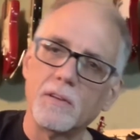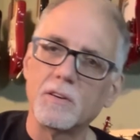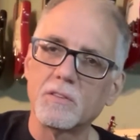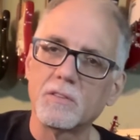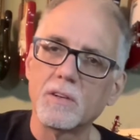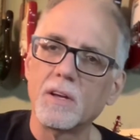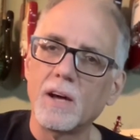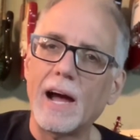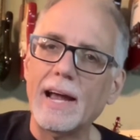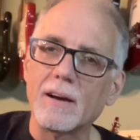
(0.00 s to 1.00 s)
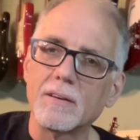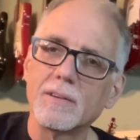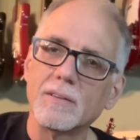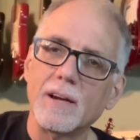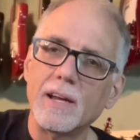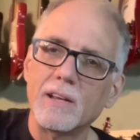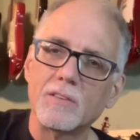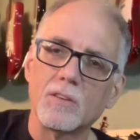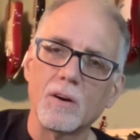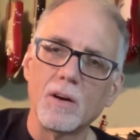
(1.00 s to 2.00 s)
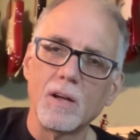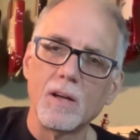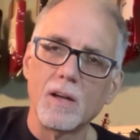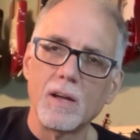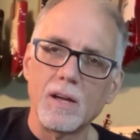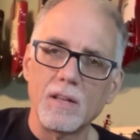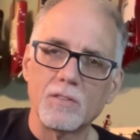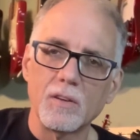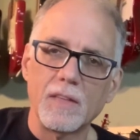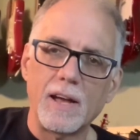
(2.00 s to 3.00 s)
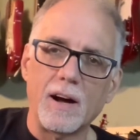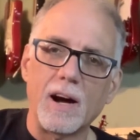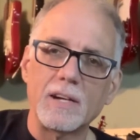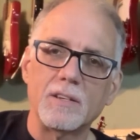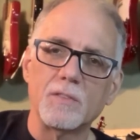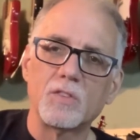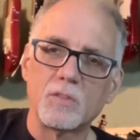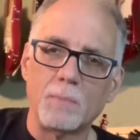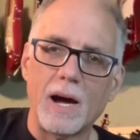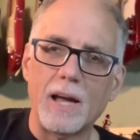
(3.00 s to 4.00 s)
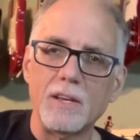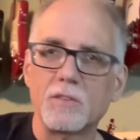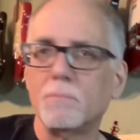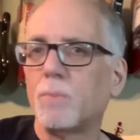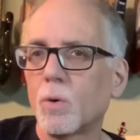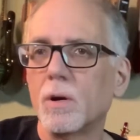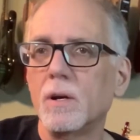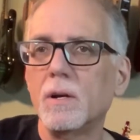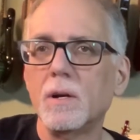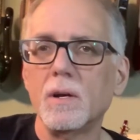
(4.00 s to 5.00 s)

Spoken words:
They're just higher, right? And so that octave spot is important